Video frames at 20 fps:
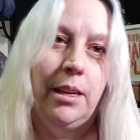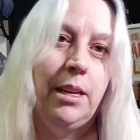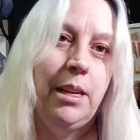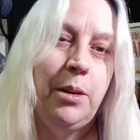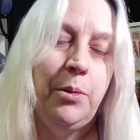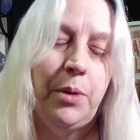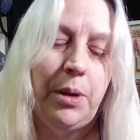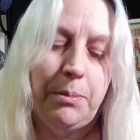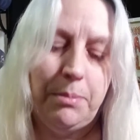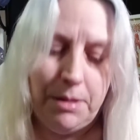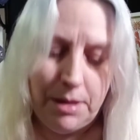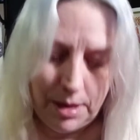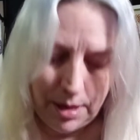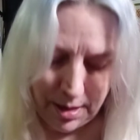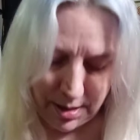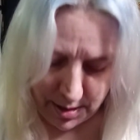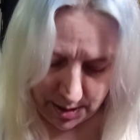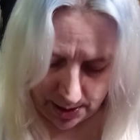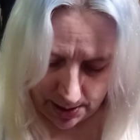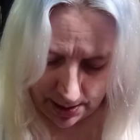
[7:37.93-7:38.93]
Anyway,
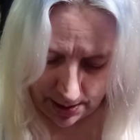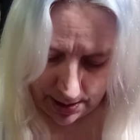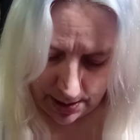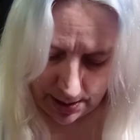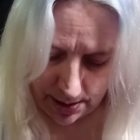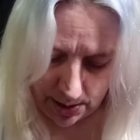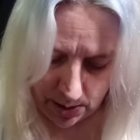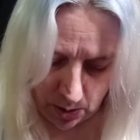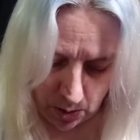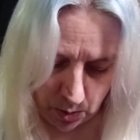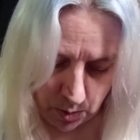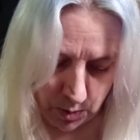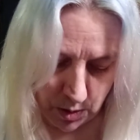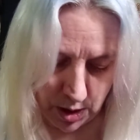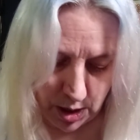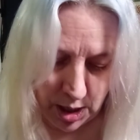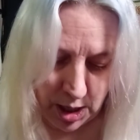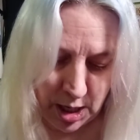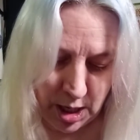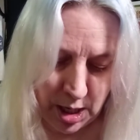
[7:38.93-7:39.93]
because it's so
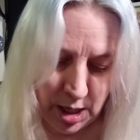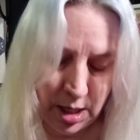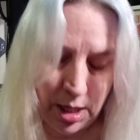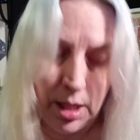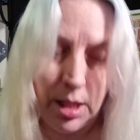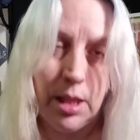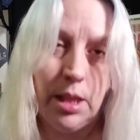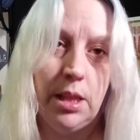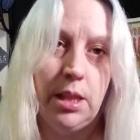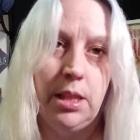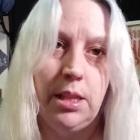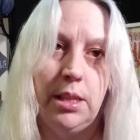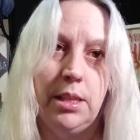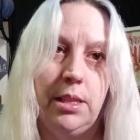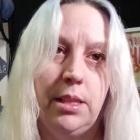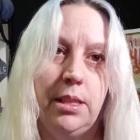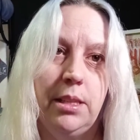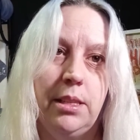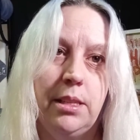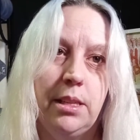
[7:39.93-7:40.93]
runny,
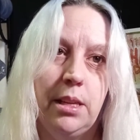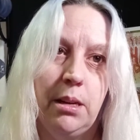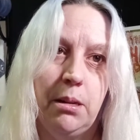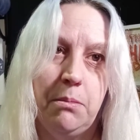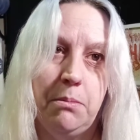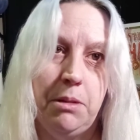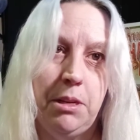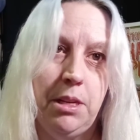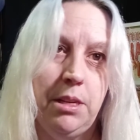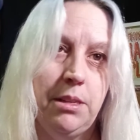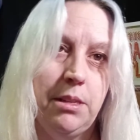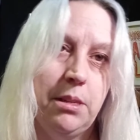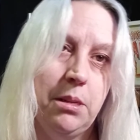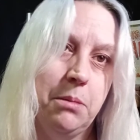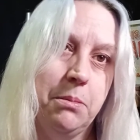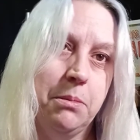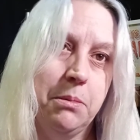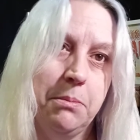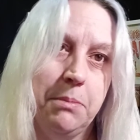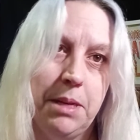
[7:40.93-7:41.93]
this is going to be
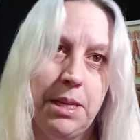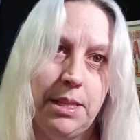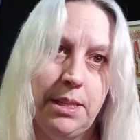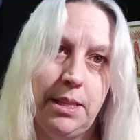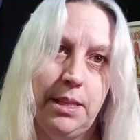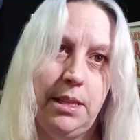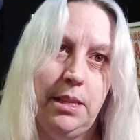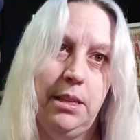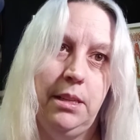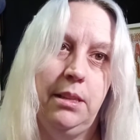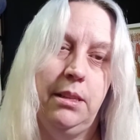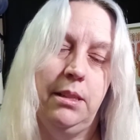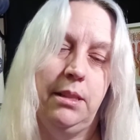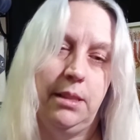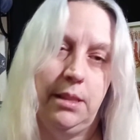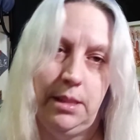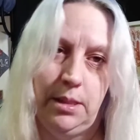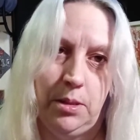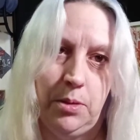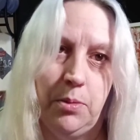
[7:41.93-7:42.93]
super messy.
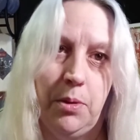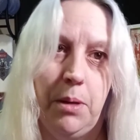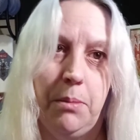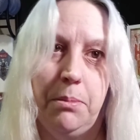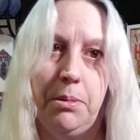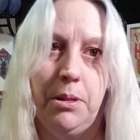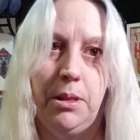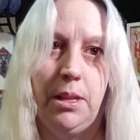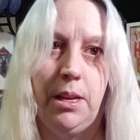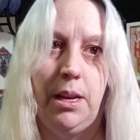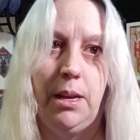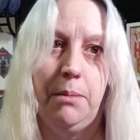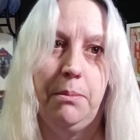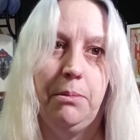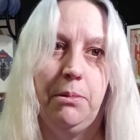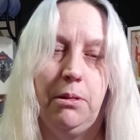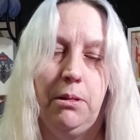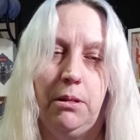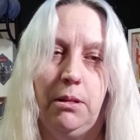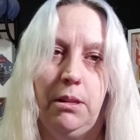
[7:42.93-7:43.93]
That's why I'm putting the
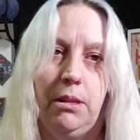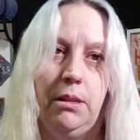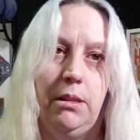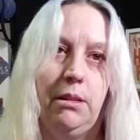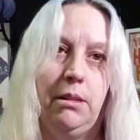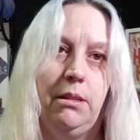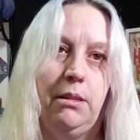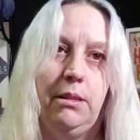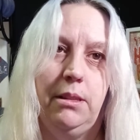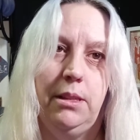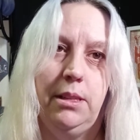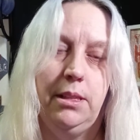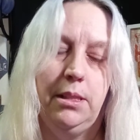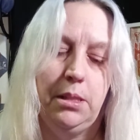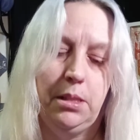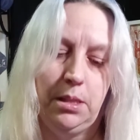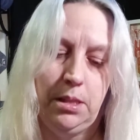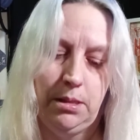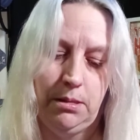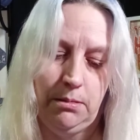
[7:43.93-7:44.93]
apron on.
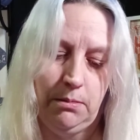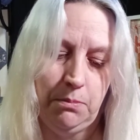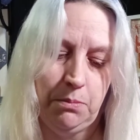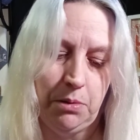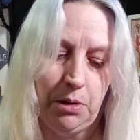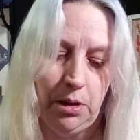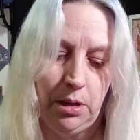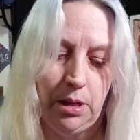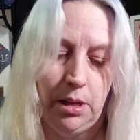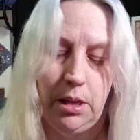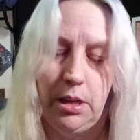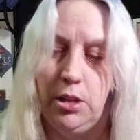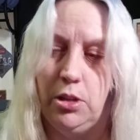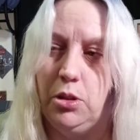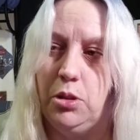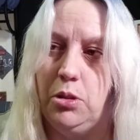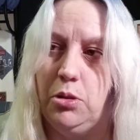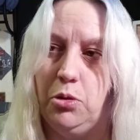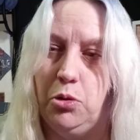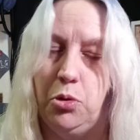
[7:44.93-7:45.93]
It's probably
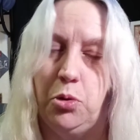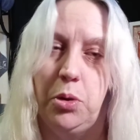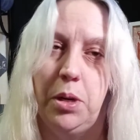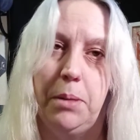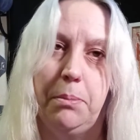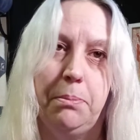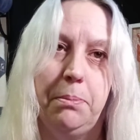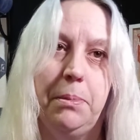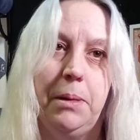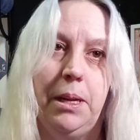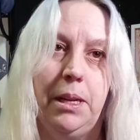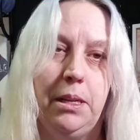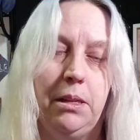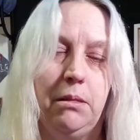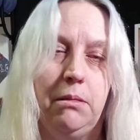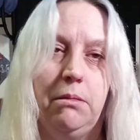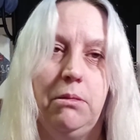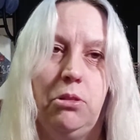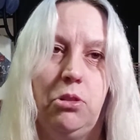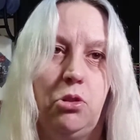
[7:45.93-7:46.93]
going to drip
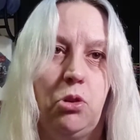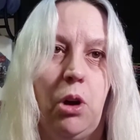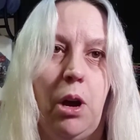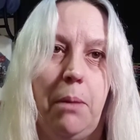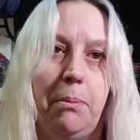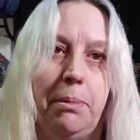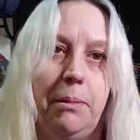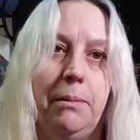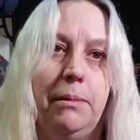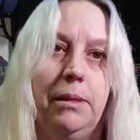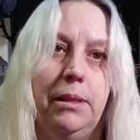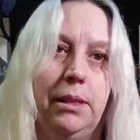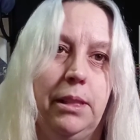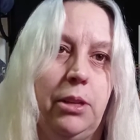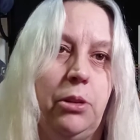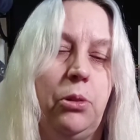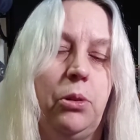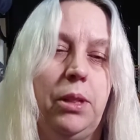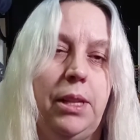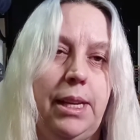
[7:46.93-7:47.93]
and drop
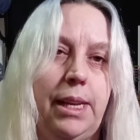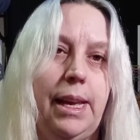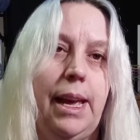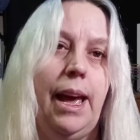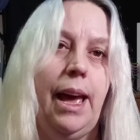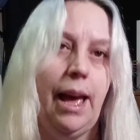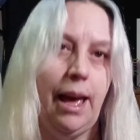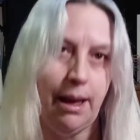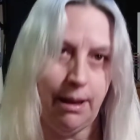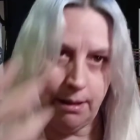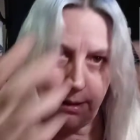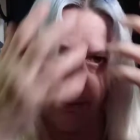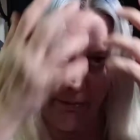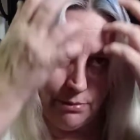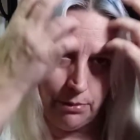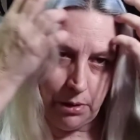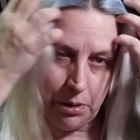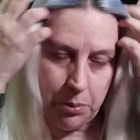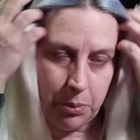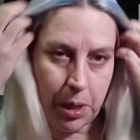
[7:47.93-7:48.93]
literally
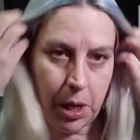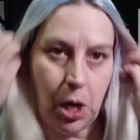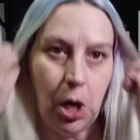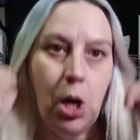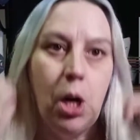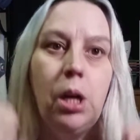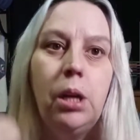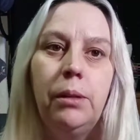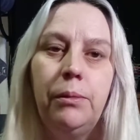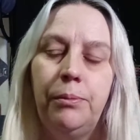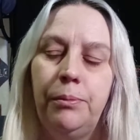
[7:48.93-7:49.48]
everywhere.